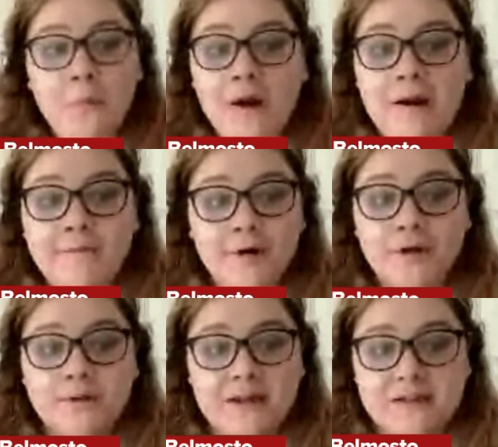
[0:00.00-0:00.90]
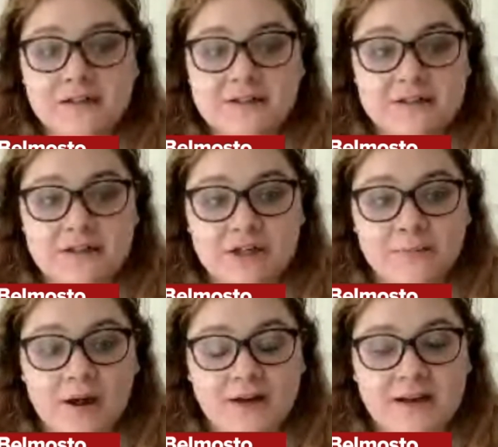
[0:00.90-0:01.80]
wherever you'd like to listen to
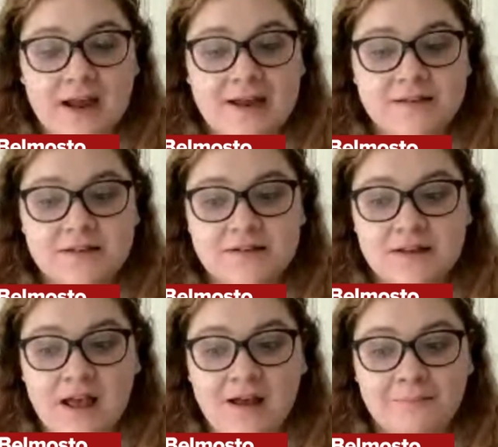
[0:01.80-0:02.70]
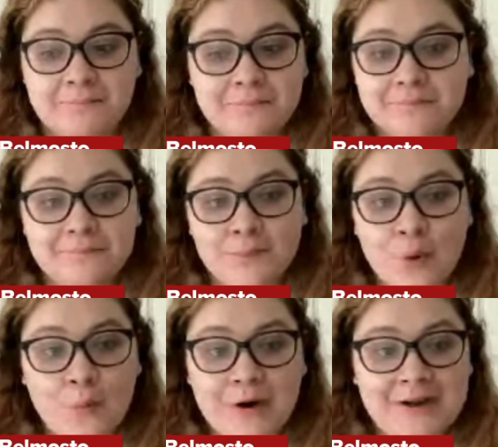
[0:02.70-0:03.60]
your podcasts.
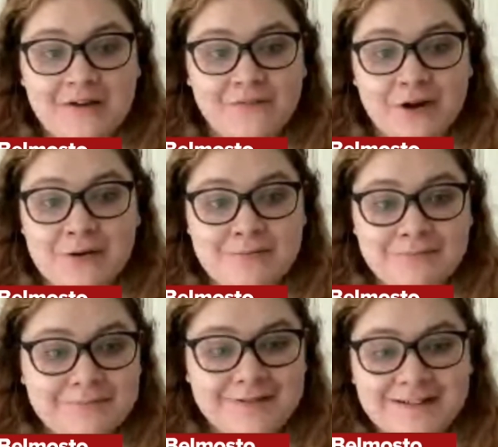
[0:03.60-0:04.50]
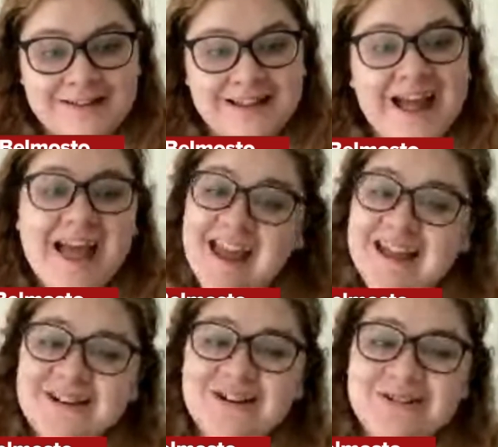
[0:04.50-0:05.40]
We're here for you
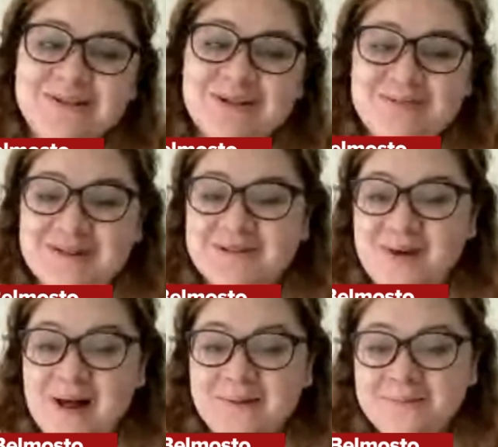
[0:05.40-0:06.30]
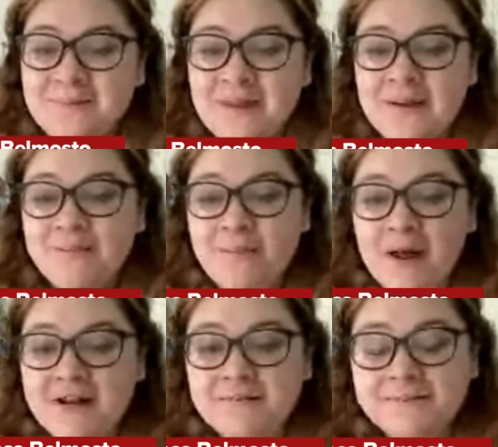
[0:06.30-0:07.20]
and on YouTube as well.
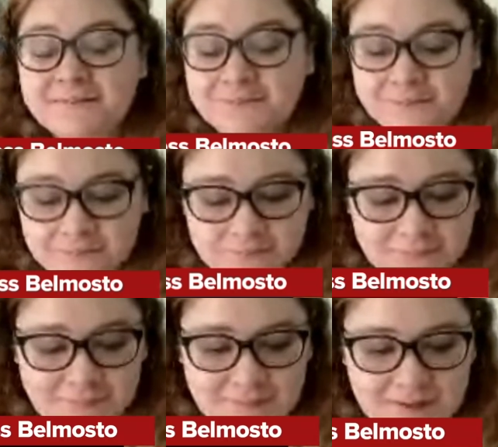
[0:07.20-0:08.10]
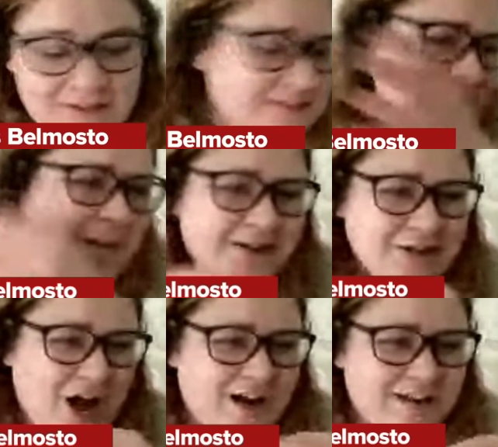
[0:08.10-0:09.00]
But let's get back
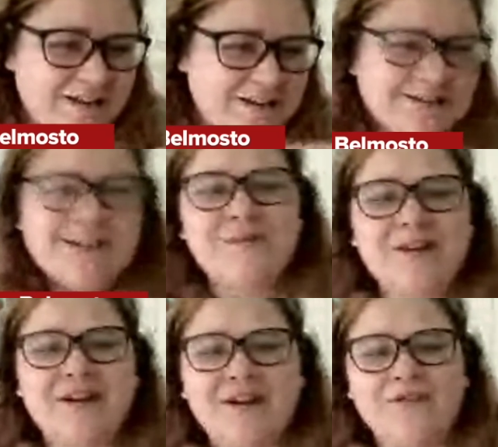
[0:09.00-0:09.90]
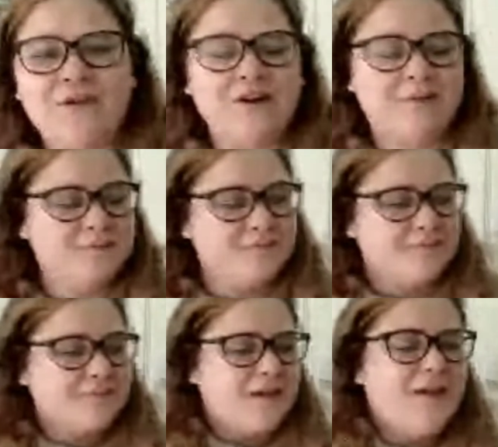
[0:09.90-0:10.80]
to hockey because that's what you're here for.
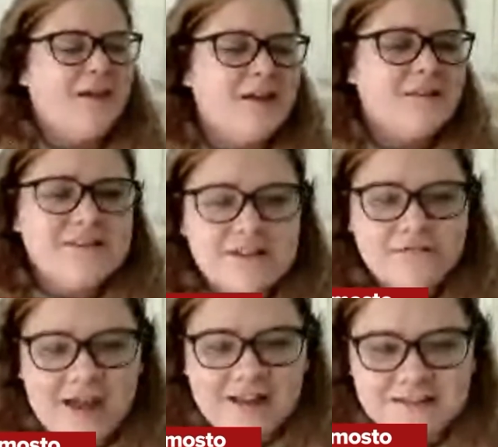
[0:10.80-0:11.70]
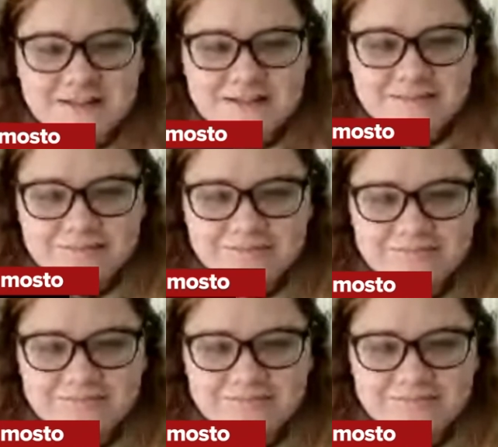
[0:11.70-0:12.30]
The defense.